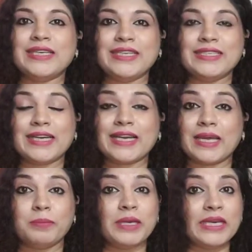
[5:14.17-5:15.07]
in India
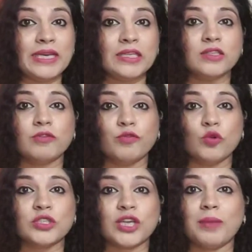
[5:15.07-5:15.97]
can be either
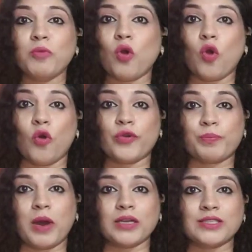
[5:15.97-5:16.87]
full-time or
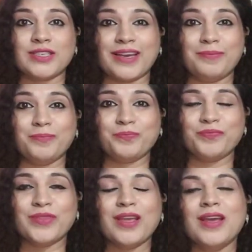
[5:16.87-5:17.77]
part-time.
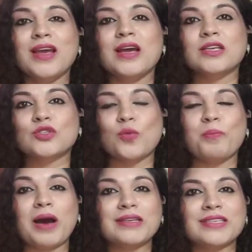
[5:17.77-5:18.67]
So
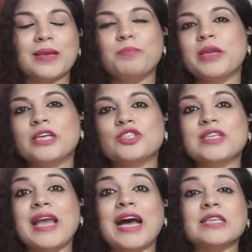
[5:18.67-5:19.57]
part-time
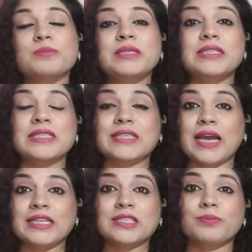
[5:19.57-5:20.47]
PhD has been
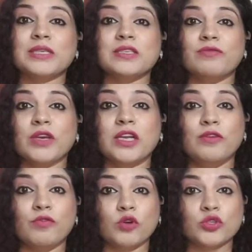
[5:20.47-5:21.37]
designed
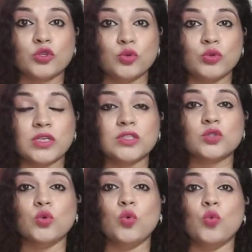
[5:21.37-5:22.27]
specifically for
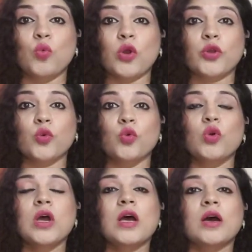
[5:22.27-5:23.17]
students who want to